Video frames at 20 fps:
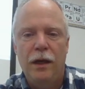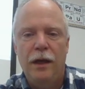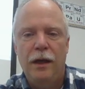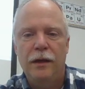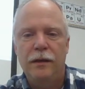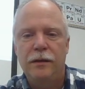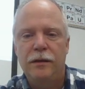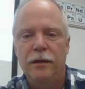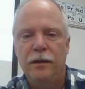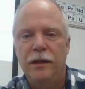
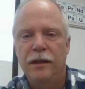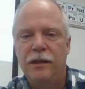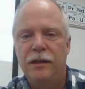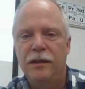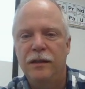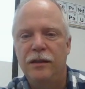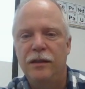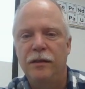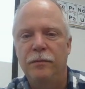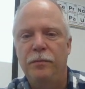And so this
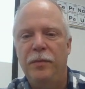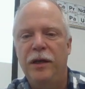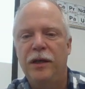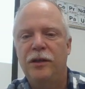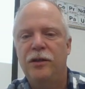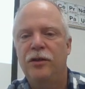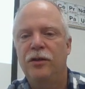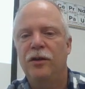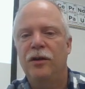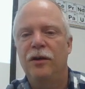is a
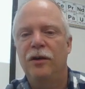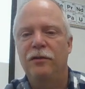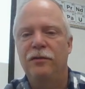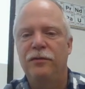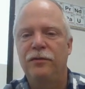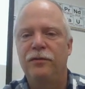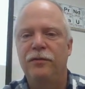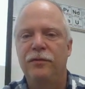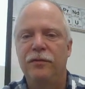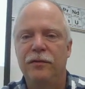picture
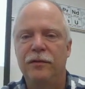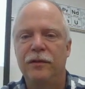of,